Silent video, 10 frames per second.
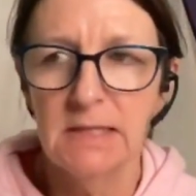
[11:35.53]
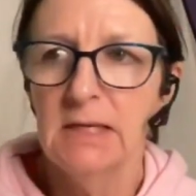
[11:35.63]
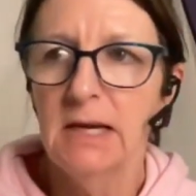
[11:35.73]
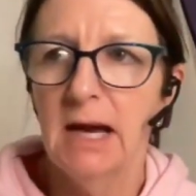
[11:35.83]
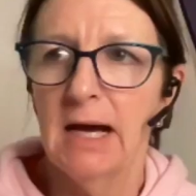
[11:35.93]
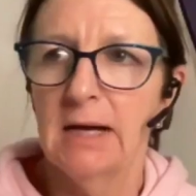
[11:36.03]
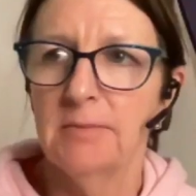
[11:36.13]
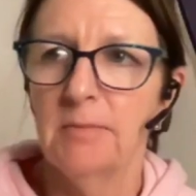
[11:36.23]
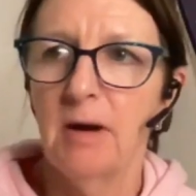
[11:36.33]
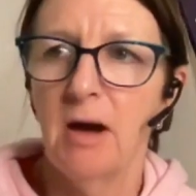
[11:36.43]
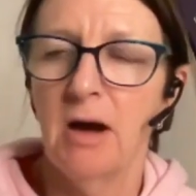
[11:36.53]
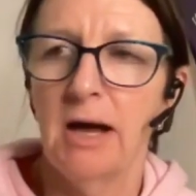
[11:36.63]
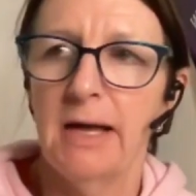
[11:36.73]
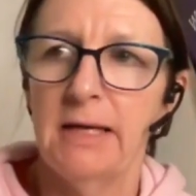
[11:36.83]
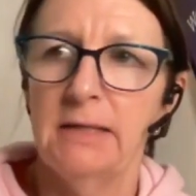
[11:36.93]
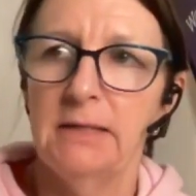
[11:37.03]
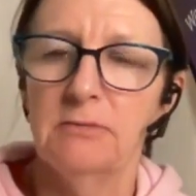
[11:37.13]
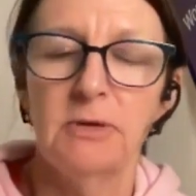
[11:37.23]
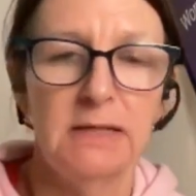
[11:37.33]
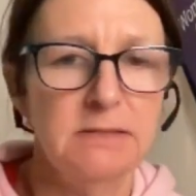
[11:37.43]
I
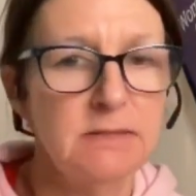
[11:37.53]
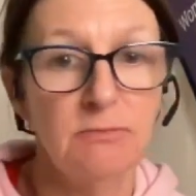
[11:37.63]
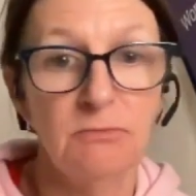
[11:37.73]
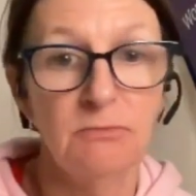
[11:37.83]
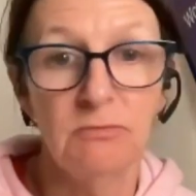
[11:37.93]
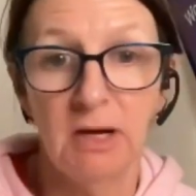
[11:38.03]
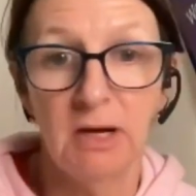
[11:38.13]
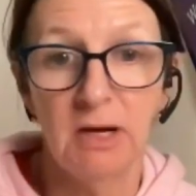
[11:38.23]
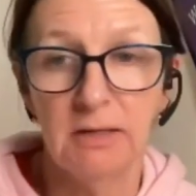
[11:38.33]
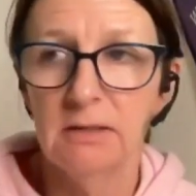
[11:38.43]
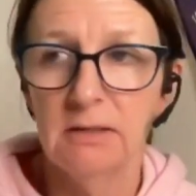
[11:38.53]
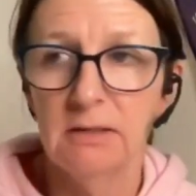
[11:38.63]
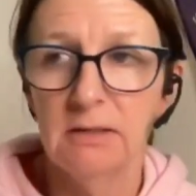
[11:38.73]
run.